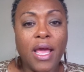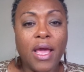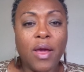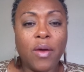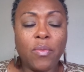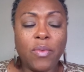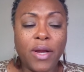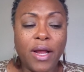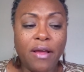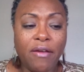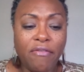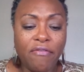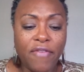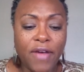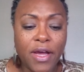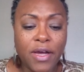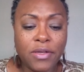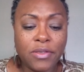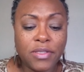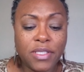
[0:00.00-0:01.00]
And what I have
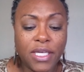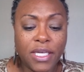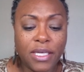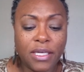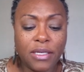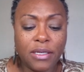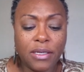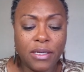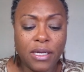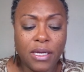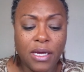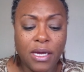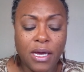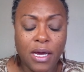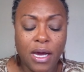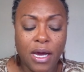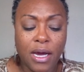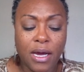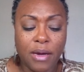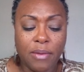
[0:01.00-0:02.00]
found in
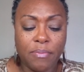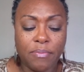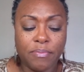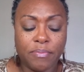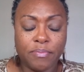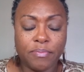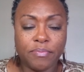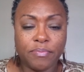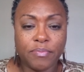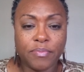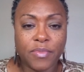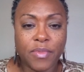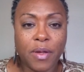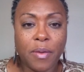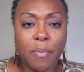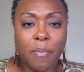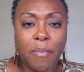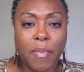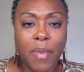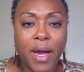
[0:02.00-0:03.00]

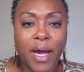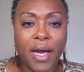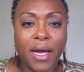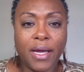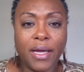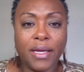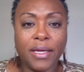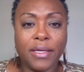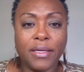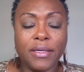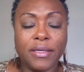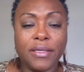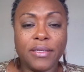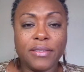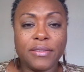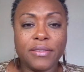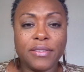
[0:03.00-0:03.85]
my